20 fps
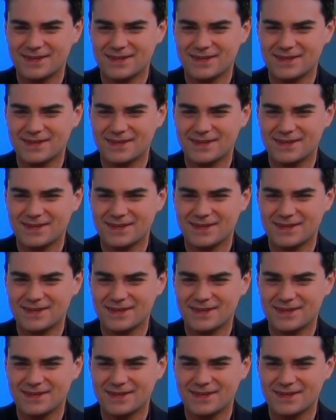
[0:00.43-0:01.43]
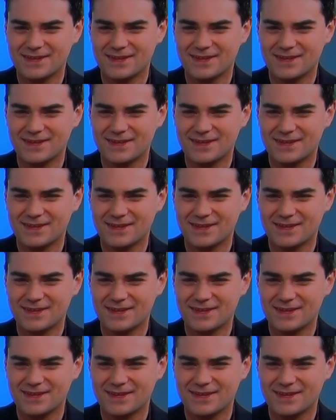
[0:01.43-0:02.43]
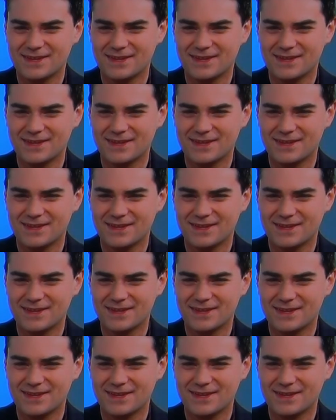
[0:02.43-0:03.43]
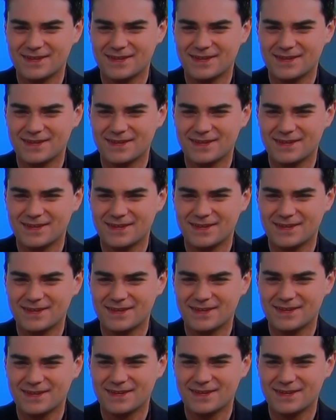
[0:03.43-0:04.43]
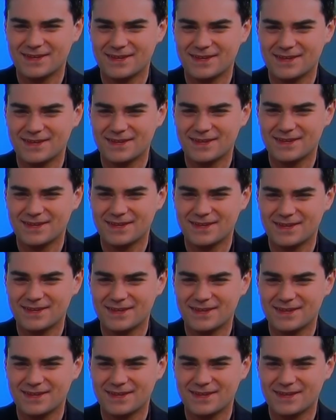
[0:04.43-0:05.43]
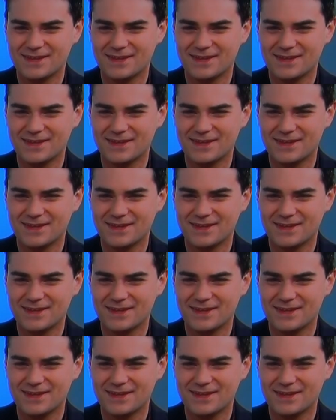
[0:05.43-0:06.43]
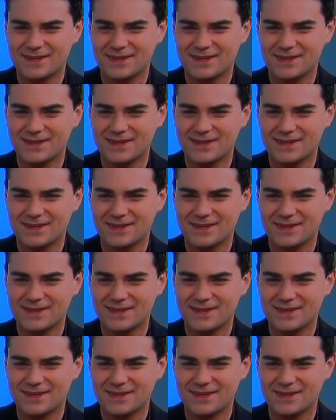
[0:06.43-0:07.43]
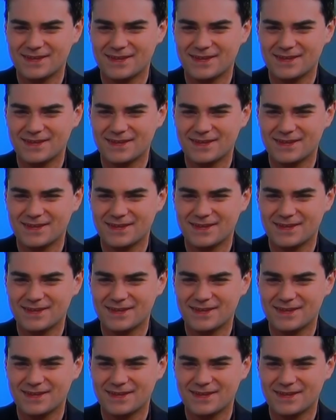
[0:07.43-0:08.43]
The person shown says nothing.